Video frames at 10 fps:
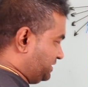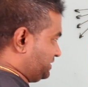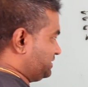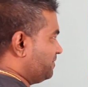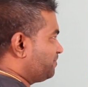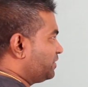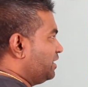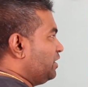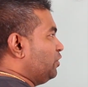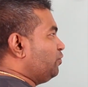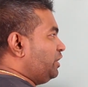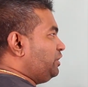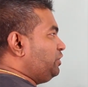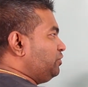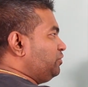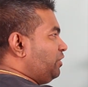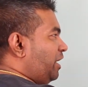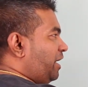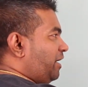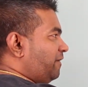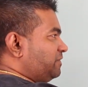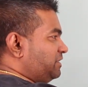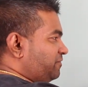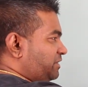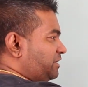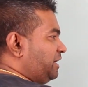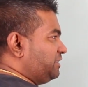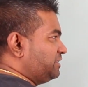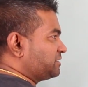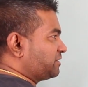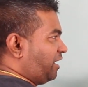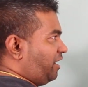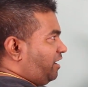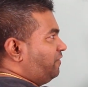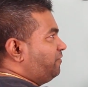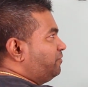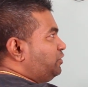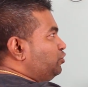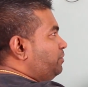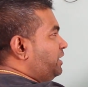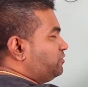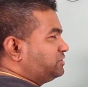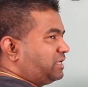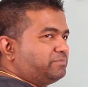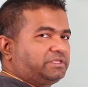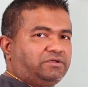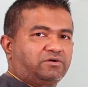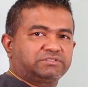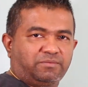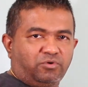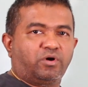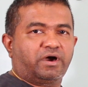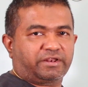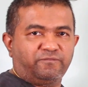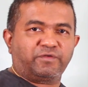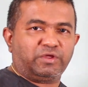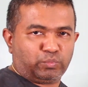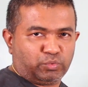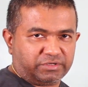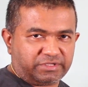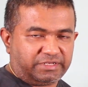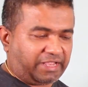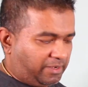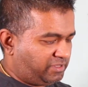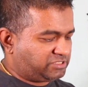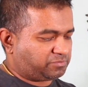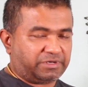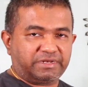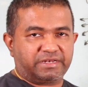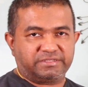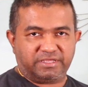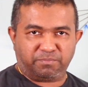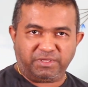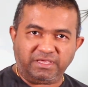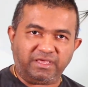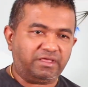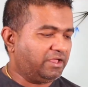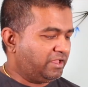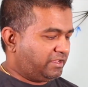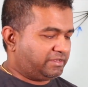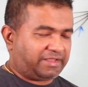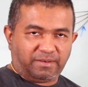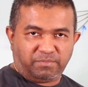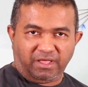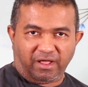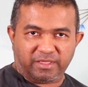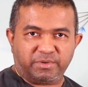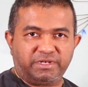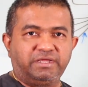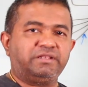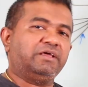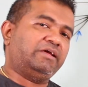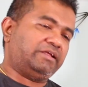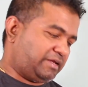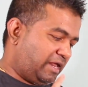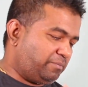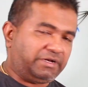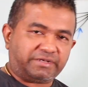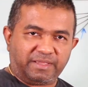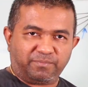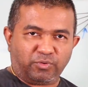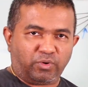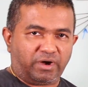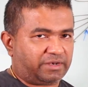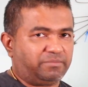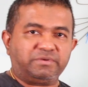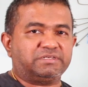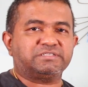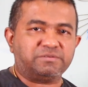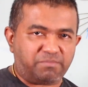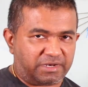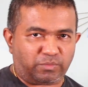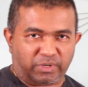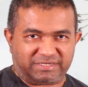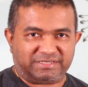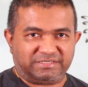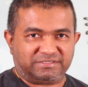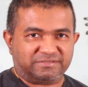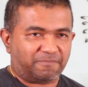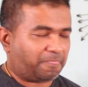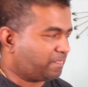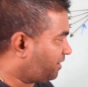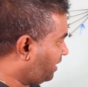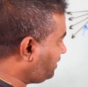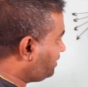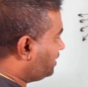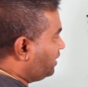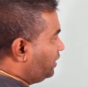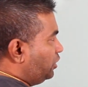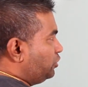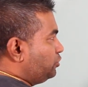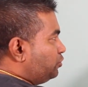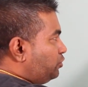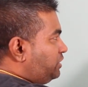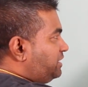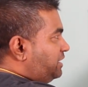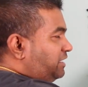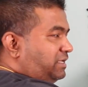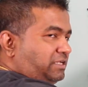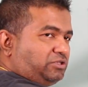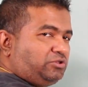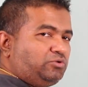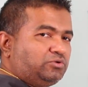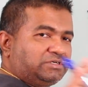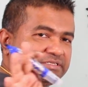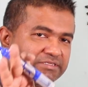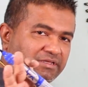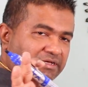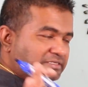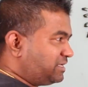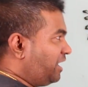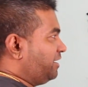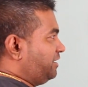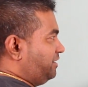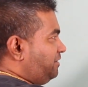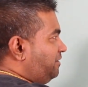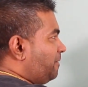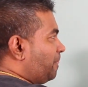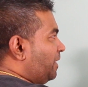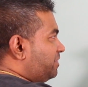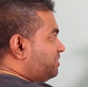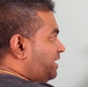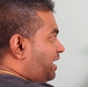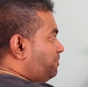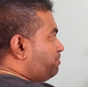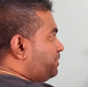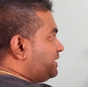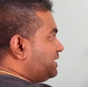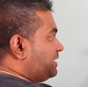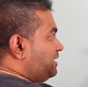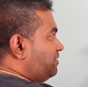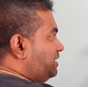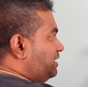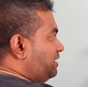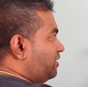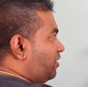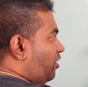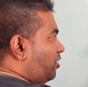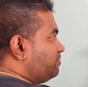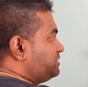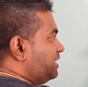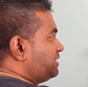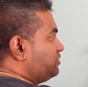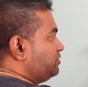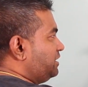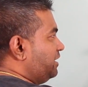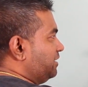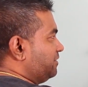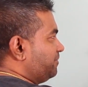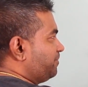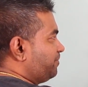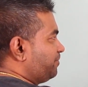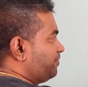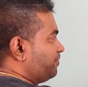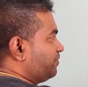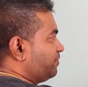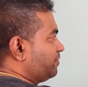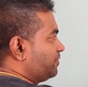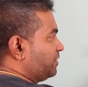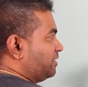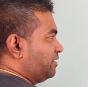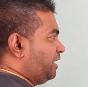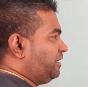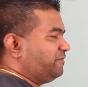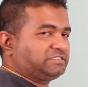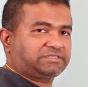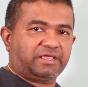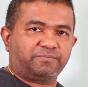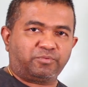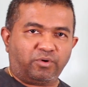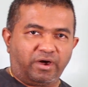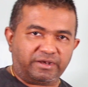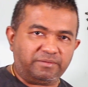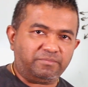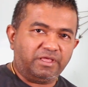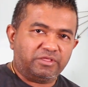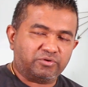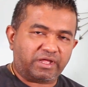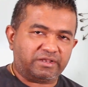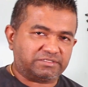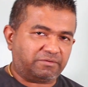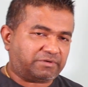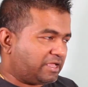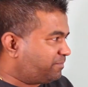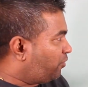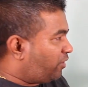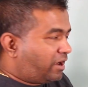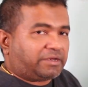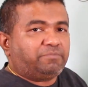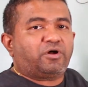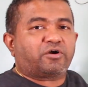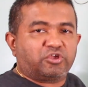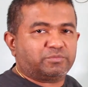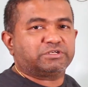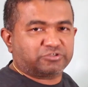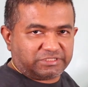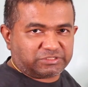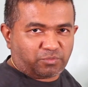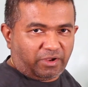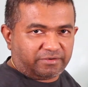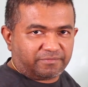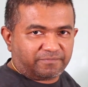this. When you create this graph, you may use some ORM framework. It can be Spring Data JPA, it can be Hibernate, it can be type ORM, doesn't matter what it is, right? You need to assign that particular object to the here, right? If it's a type ORM, you can assign type ORM document to this one,